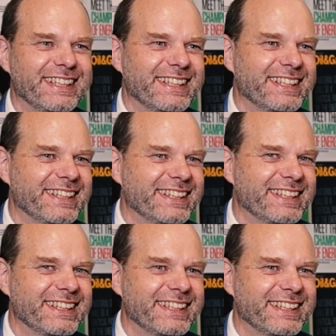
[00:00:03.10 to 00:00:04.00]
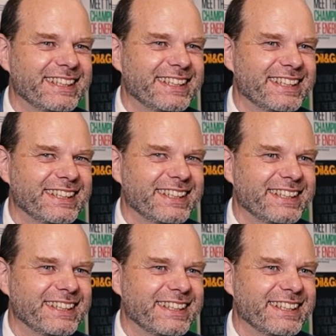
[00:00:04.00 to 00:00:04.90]

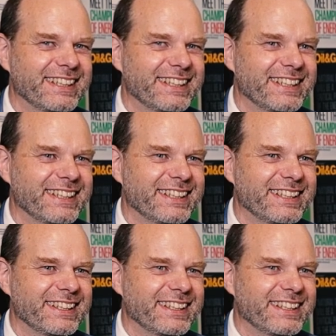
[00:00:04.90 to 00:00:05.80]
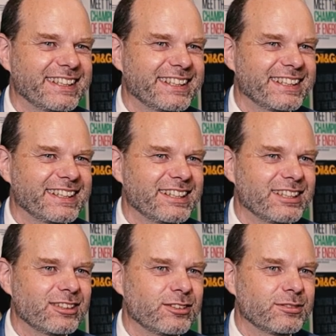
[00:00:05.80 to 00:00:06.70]

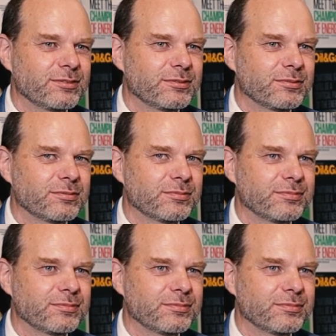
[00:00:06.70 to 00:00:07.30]
[no speech]